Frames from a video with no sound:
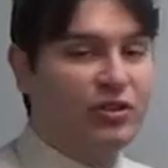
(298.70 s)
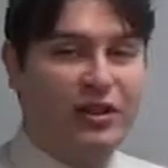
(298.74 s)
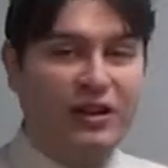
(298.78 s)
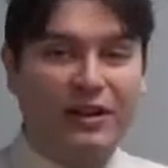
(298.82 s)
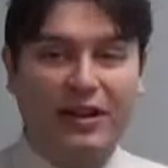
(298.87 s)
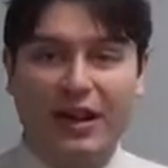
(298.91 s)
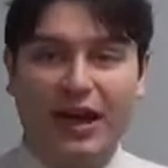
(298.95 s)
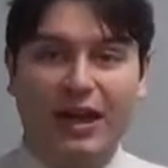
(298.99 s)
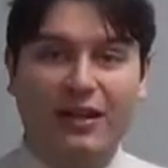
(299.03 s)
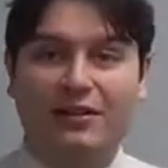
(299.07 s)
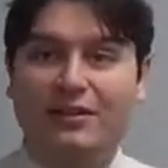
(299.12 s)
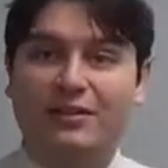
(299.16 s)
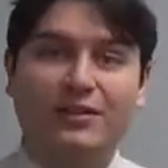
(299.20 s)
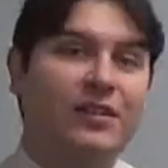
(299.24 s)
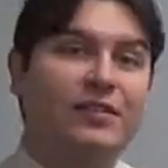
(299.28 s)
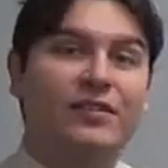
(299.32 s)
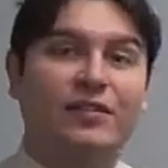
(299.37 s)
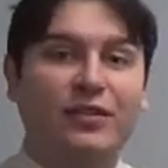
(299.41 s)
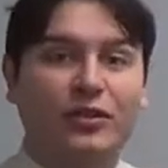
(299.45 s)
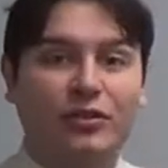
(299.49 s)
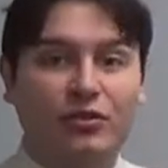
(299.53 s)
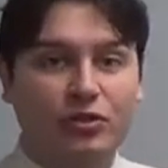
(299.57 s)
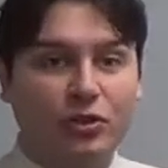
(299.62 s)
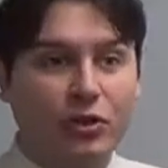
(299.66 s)
and
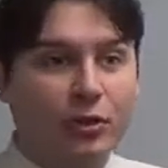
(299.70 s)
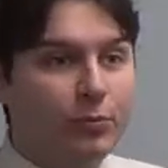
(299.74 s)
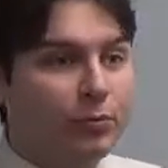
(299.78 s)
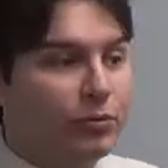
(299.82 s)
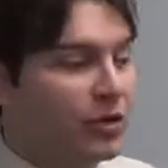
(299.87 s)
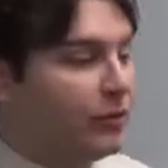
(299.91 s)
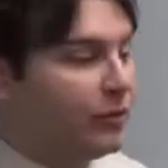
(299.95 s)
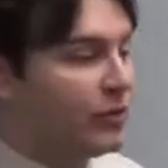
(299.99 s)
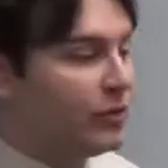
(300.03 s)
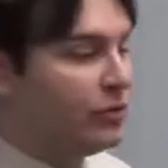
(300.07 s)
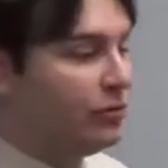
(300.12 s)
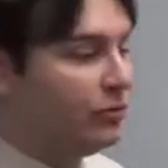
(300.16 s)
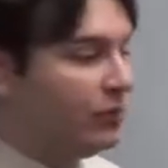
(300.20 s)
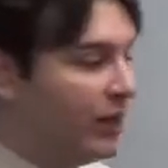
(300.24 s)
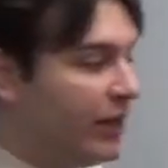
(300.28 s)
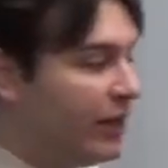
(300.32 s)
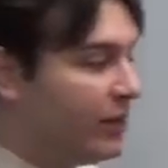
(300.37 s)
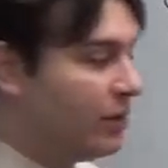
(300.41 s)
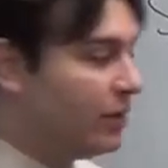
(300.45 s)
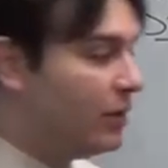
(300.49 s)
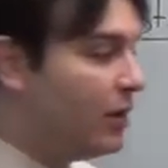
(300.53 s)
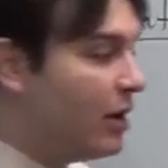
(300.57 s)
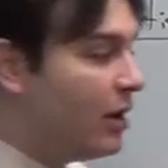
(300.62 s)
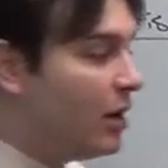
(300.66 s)
analysis and interpreting we do
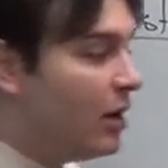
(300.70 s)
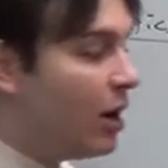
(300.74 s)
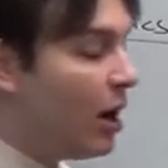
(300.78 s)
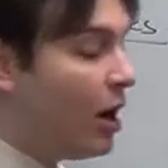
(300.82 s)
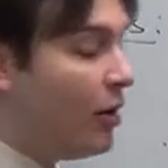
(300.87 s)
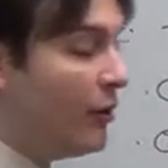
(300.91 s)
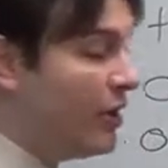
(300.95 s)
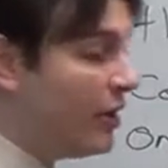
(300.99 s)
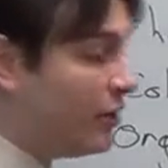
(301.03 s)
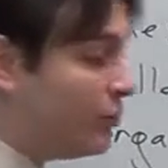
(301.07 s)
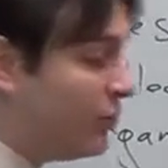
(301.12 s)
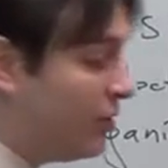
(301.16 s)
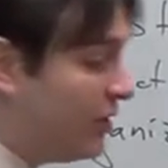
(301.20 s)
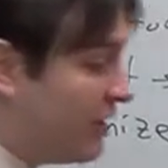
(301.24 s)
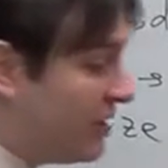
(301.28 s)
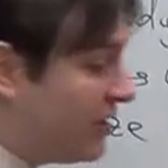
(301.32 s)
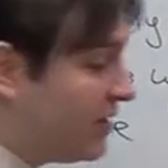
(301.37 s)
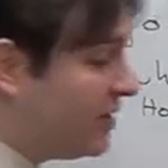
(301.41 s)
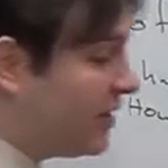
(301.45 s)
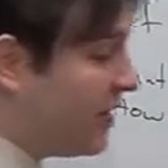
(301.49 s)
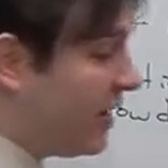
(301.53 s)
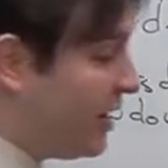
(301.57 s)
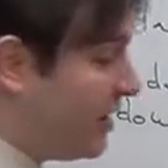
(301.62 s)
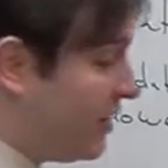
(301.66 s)
later, all we can really
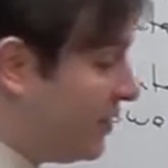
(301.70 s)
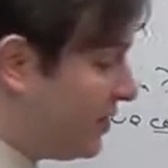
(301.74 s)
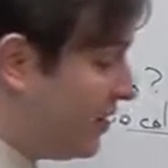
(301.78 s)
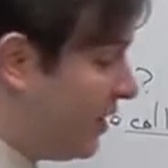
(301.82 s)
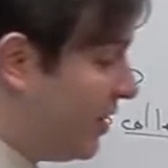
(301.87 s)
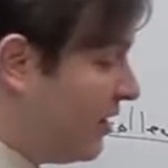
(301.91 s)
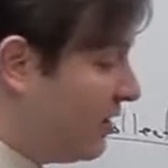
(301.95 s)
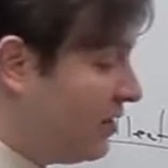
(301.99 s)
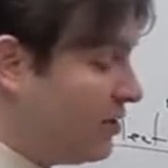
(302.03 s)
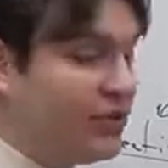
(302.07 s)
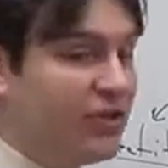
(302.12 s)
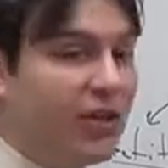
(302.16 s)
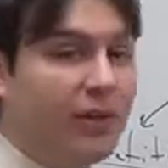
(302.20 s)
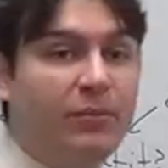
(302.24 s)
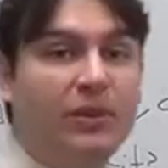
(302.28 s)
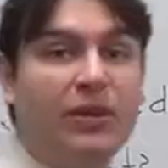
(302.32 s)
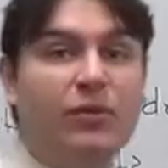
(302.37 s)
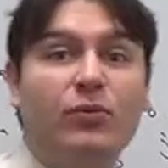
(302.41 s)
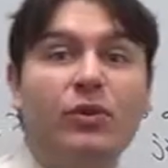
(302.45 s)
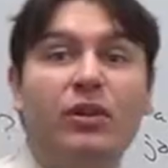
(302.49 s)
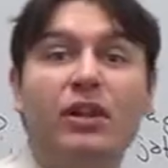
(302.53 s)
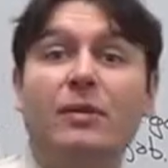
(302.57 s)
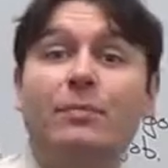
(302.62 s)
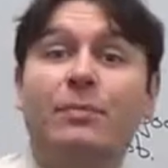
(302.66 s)
say is there's
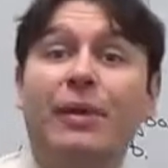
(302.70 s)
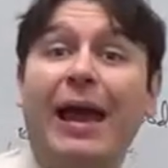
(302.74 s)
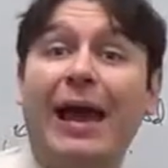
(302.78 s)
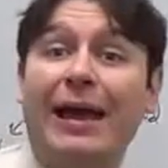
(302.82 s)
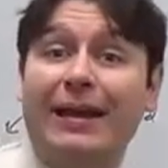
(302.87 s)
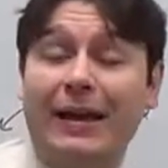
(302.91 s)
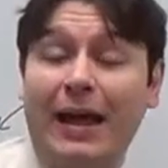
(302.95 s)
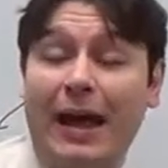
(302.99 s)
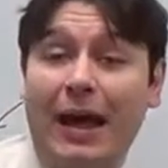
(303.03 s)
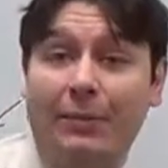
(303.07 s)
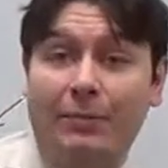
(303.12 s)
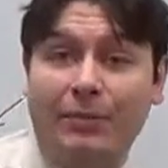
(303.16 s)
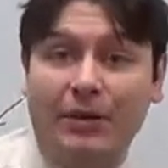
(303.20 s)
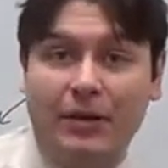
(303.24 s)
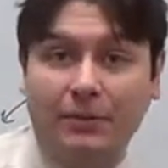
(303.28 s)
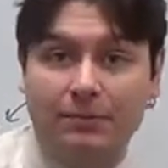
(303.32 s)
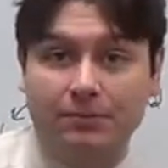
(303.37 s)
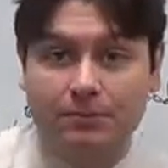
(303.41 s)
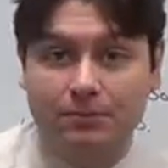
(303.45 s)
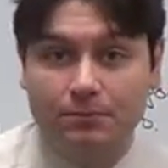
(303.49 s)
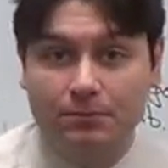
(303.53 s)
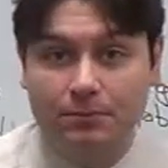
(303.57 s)
something really bad happening.